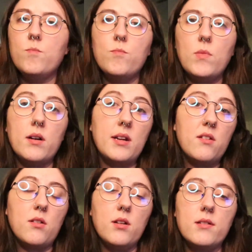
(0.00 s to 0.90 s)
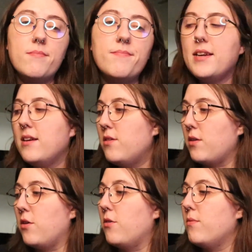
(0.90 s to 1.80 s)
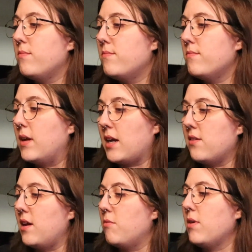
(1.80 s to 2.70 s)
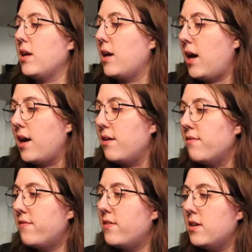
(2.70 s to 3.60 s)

I'll get started. So, like I said, we have